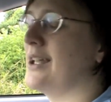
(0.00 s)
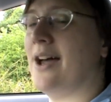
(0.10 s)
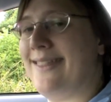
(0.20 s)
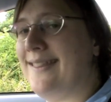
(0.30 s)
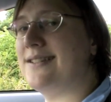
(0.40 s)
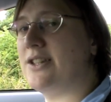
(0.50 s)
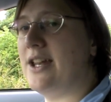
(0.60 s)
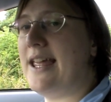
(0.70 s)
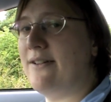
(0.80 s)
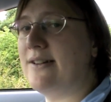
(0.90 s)
I think that's
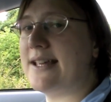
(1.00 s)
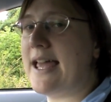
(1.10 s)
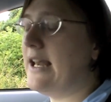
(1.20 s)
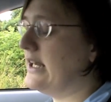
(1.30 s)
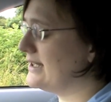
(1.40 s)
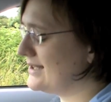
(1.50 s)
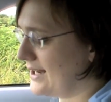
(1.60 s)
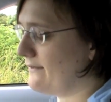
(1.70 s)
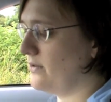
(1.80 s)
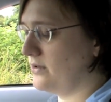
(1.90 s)
going to irritate
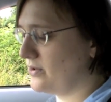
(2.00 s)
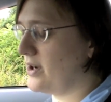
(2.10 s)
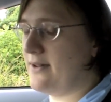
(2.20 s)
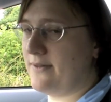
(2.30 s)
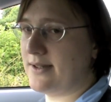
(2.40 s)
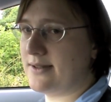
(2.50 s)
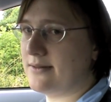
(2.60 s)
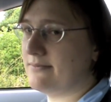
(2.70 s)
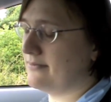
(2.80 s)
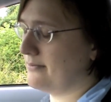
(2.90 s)
several drivers.